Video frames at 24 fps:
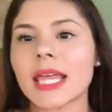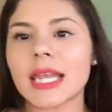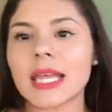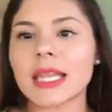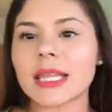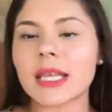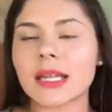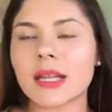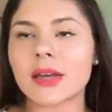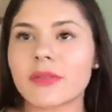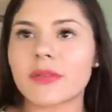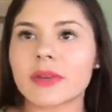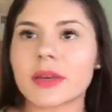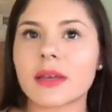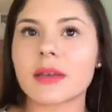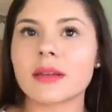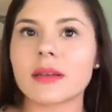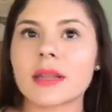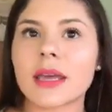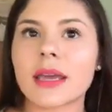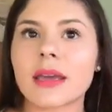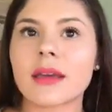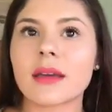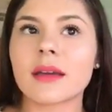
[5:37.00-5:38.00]
anything of
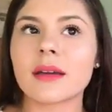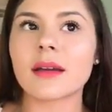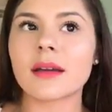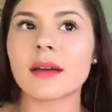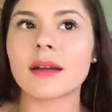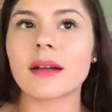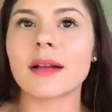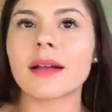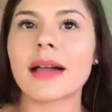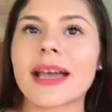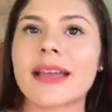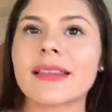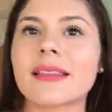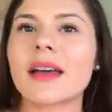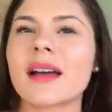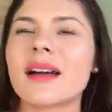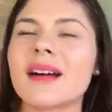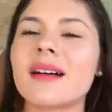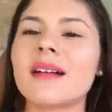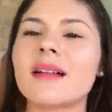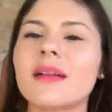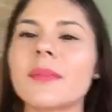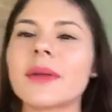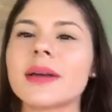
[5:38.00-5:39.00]
it. Like, I thought,
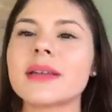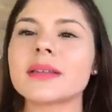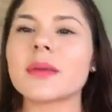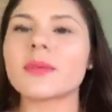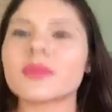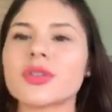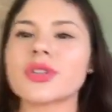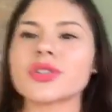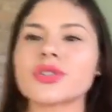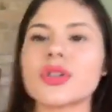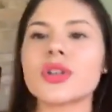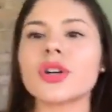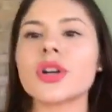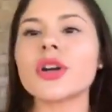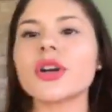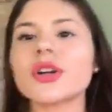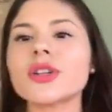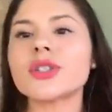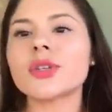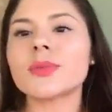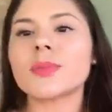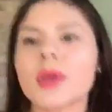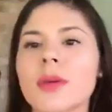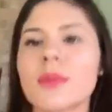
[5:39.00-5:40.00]
oh, my stomach just
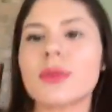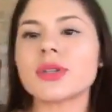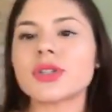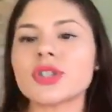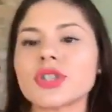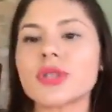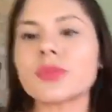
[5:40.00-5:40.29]
hurts, the baby's